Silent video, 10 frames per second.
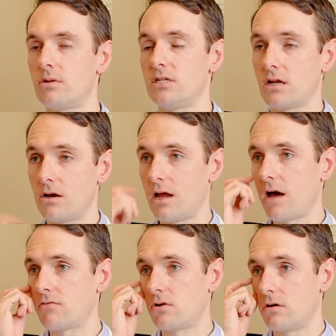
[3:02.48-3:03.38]
particularly
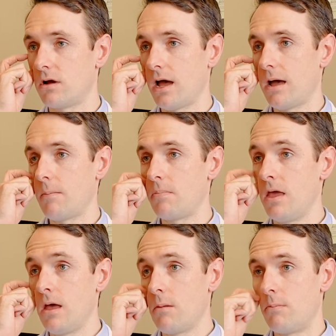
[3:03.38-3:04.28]
after
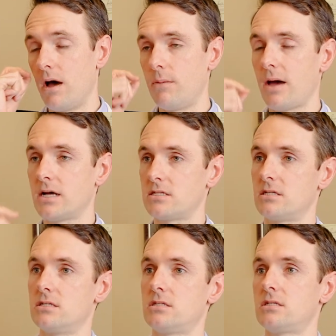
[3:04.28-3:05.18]

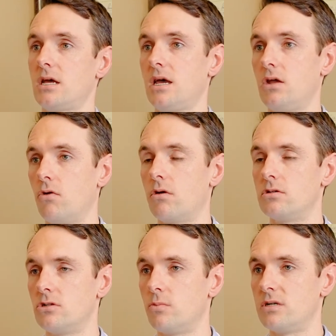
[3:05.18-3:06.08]
bypasses, in order
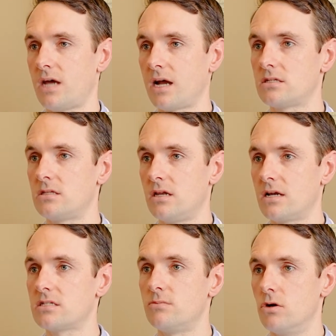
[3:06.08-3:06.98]
to protect the
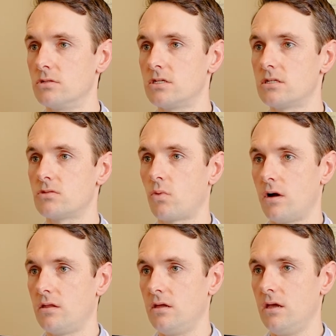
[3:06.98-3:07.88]
anastomosis,
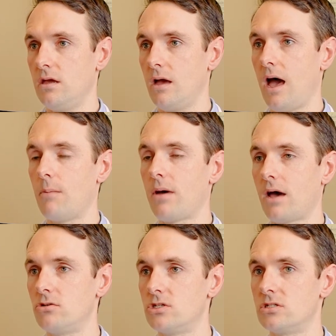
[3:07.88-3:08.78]
where the
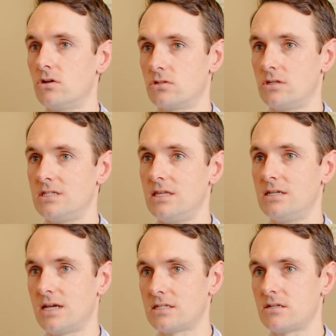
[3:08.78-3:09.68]
pouch is hooked into the
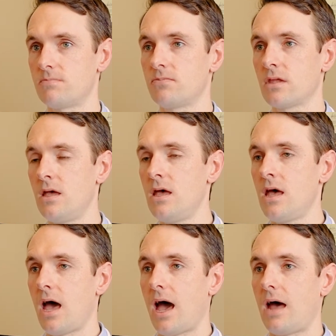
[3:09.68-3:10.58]
intestine.
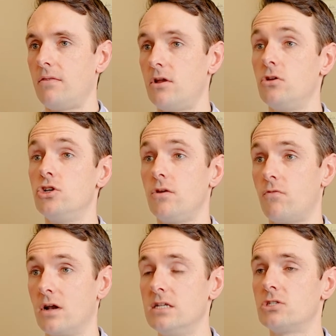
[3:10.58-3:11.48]
And they're usually
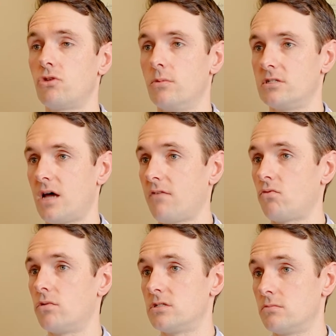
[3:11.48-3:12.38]
for at least 3 months
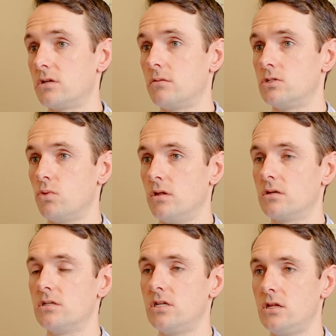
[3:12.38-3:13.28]
afterwards. Sometimes we'll
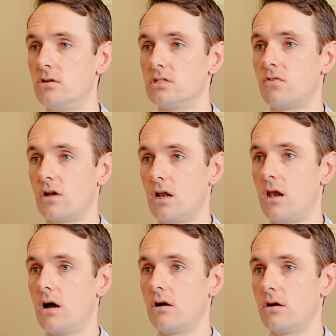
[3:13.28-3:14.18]
continue those for a little
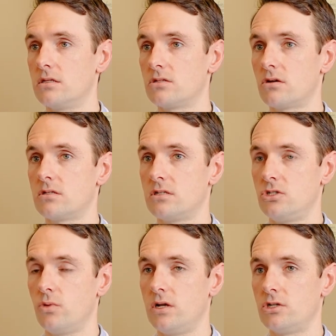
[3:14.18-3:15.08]
longer in certain
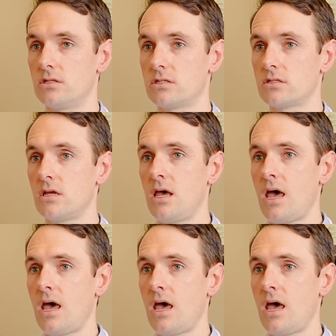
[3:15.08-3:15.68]
situations.